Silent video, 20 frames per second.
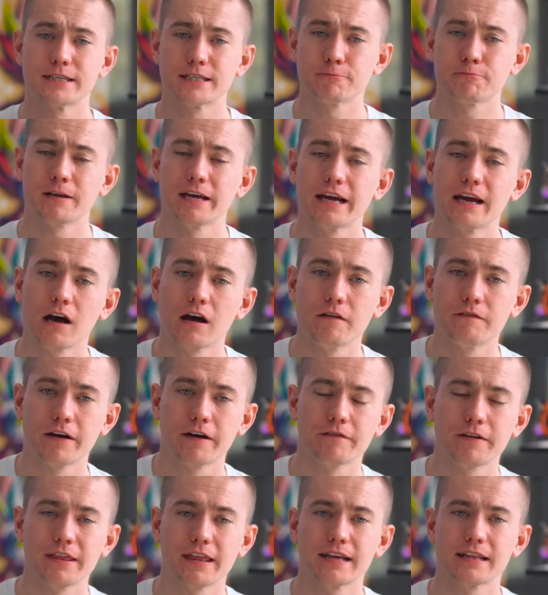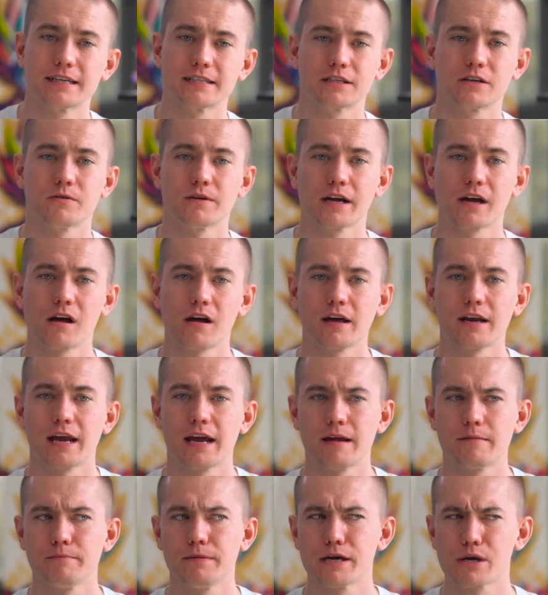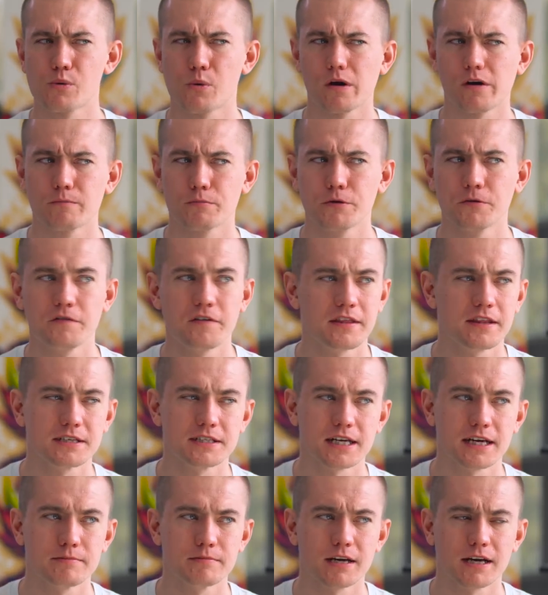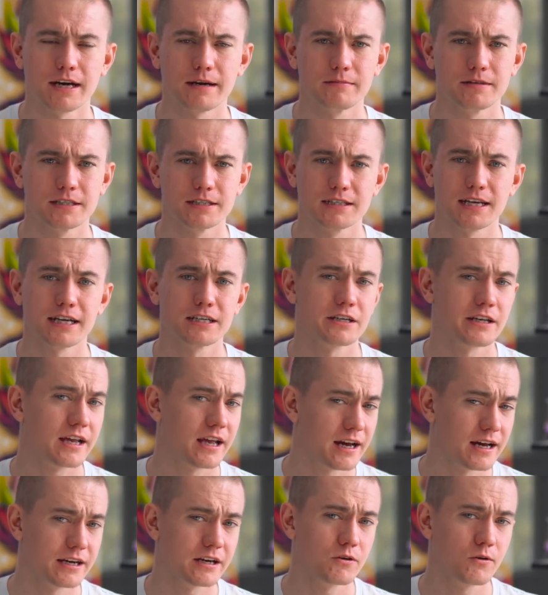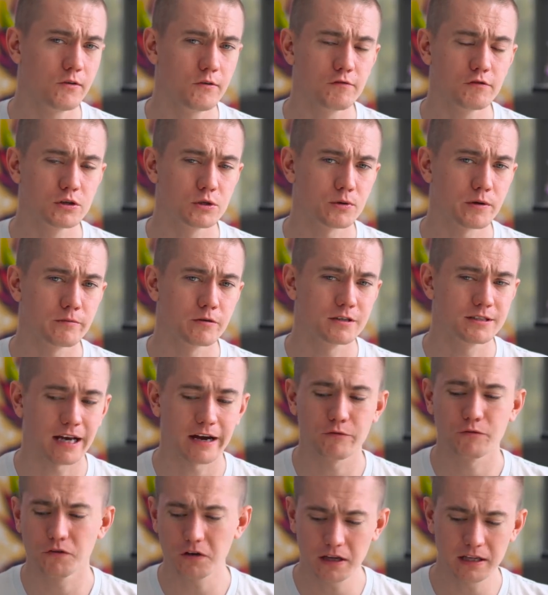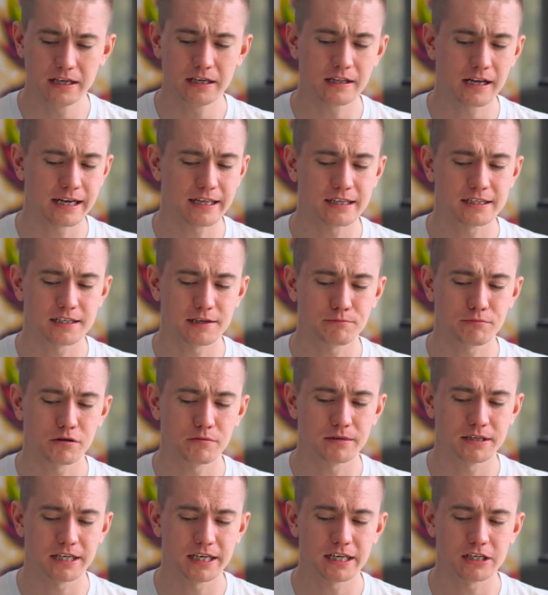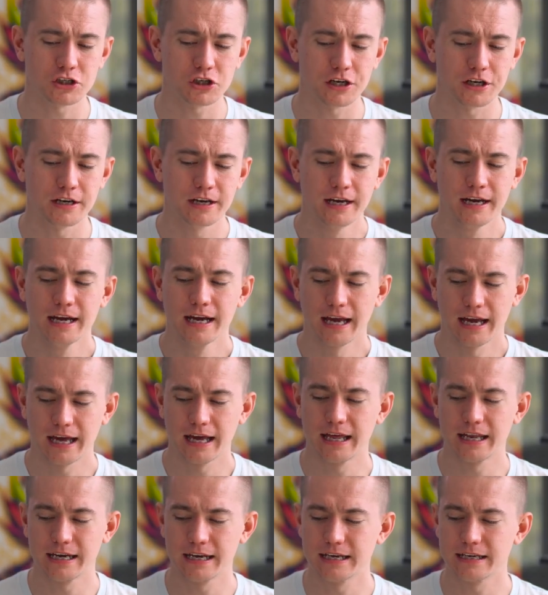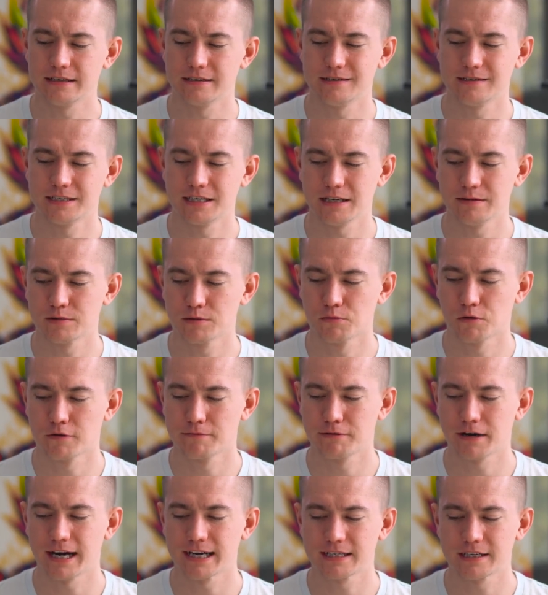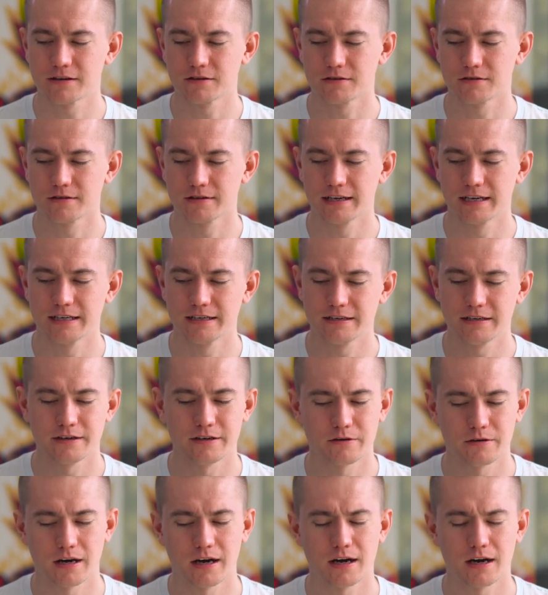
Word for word: display of everything that's going on and being waterproof at the same time. This is actually kind of cool for swimmers. I really like this implementation and it seems more practical than, you know,